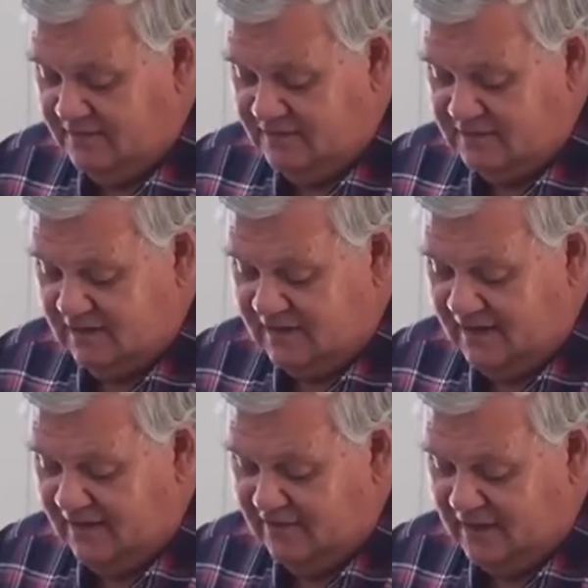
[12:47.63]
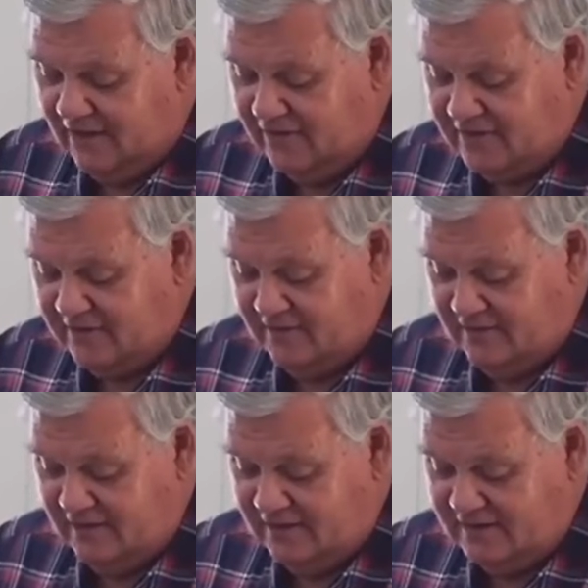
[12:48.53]
So now we go on to
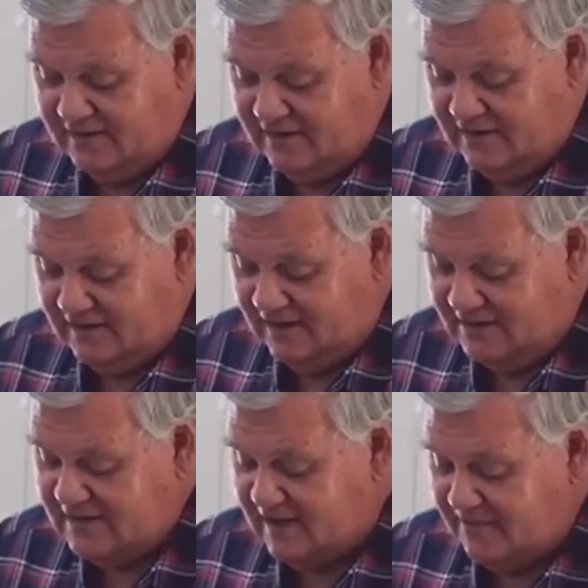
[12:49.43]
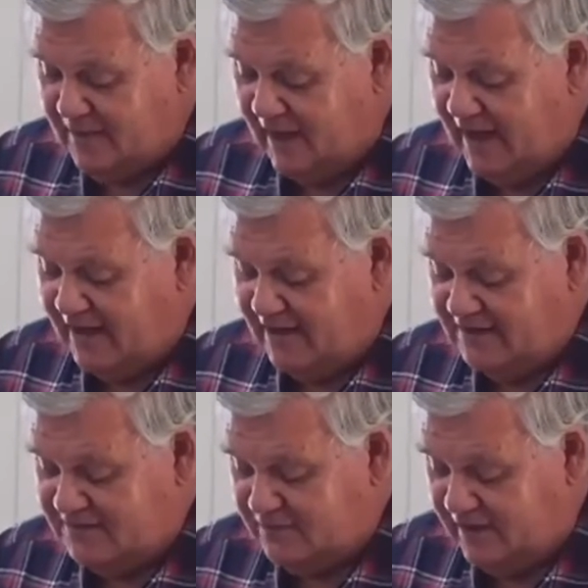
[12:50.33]
the second part of
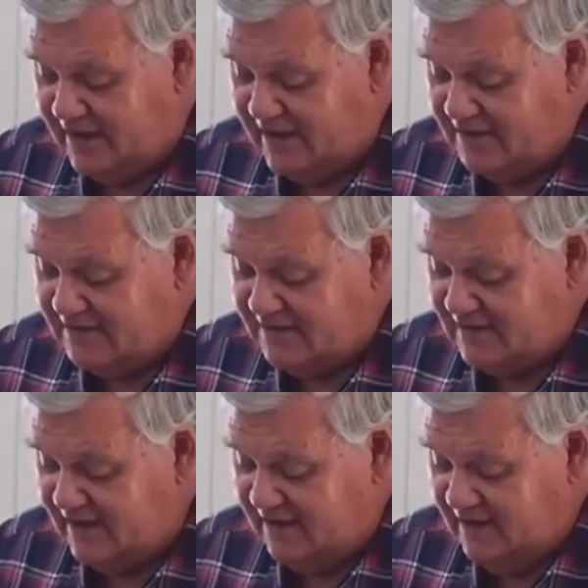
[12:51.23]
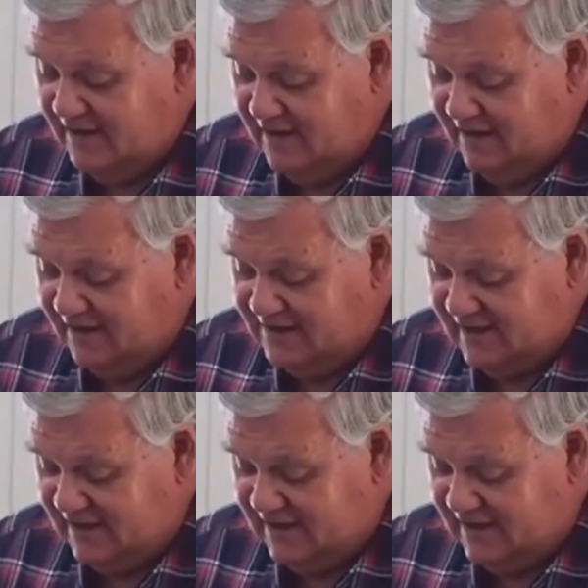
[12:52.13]
this reading. The